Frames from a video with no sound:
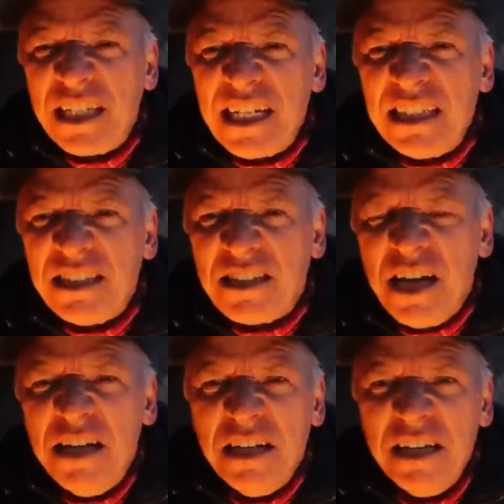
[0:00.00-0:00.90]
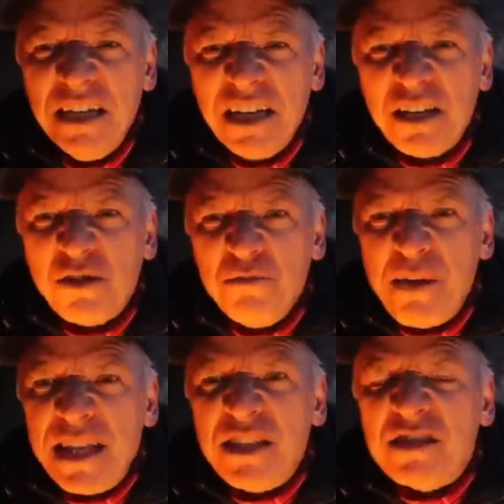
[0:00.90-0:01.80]
into the,
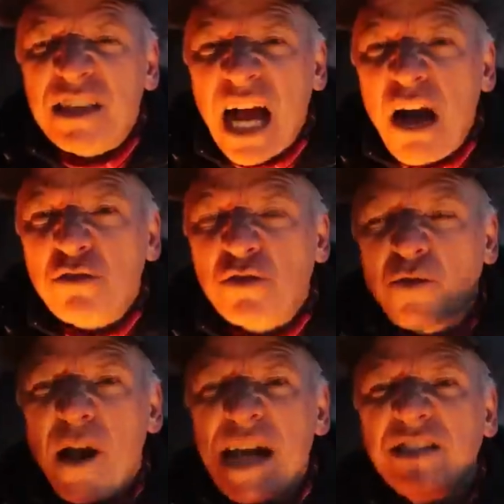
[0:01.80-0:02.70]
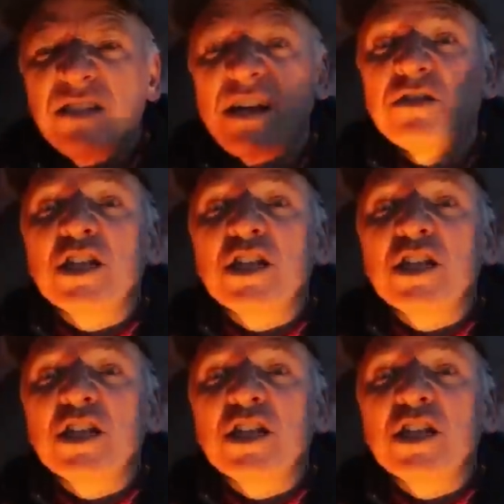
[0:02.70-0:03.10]
made this loud crashing sound.